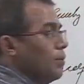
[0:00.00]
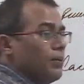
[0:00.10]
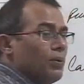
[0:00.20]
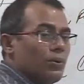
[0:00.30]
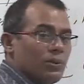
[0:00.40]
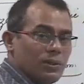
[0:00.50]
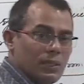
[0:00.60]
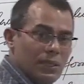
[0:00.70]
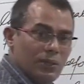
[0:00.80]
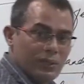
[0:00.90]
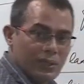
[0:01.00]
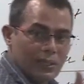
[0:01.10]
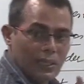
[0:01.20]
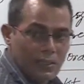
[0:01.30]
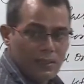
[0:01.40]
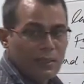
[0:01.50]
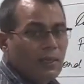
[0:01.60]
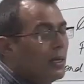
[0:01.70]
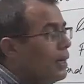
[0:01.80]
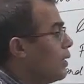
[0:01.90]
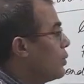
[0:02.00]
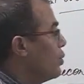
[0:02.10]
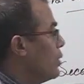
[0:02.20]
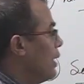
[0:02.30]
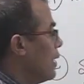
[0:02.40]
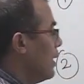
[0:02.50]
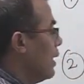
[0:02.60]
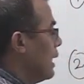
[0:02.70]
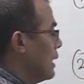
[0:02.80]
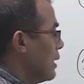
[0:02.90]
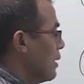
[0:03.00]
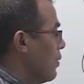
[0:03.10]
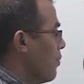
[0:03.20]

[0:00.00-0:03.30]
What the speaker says: be both endogenic and exogenic in nature.